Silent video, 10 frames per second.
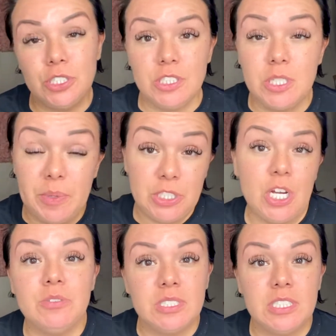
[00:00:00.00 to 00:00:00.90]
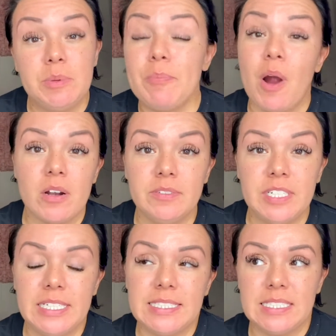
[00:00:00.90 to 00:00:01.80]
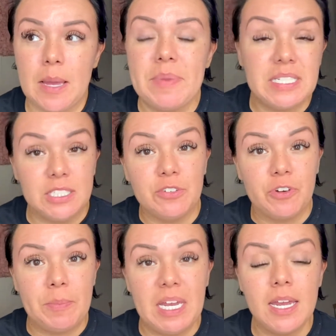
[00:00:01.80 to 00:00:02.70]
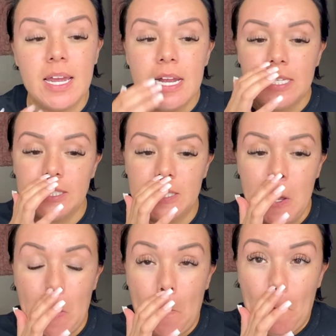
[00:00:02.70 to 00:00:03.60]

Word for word: to be chosen to be a part of it is a big deal for me so